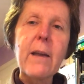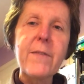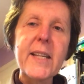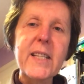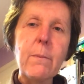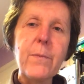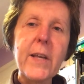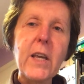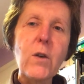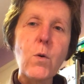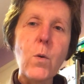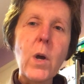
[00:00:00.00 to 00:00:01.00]
If there's something
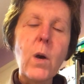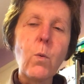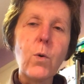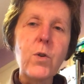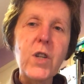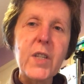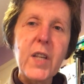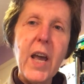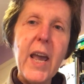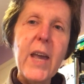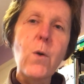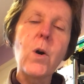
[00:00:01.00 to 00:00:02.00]
you want to
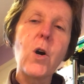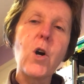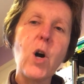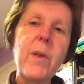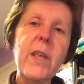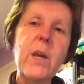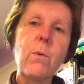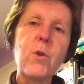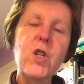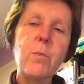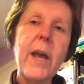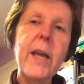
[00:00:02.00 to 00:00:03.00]
say or a comment that you
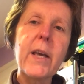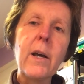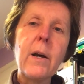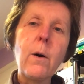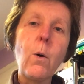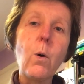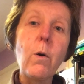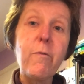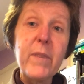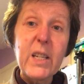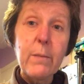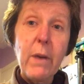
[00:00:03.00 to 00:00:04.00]
want to make, or if
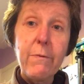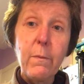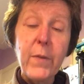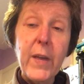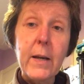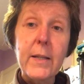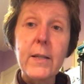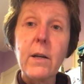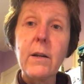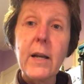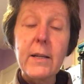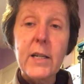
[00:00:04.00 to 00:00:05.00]
Mr. Meffam thinks
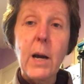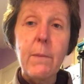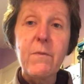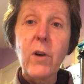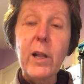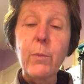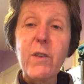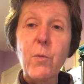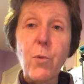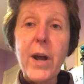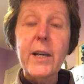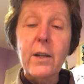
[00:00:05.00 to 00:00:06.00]
that it's time for a little bit of a
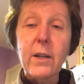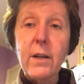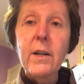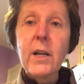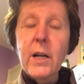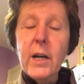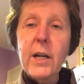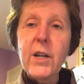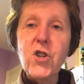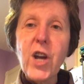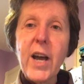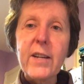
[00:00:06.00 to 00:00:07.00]
break and a
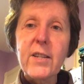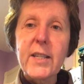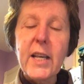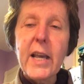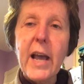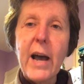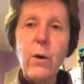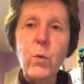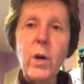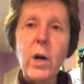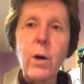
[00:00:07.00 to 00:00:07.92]
chat to see how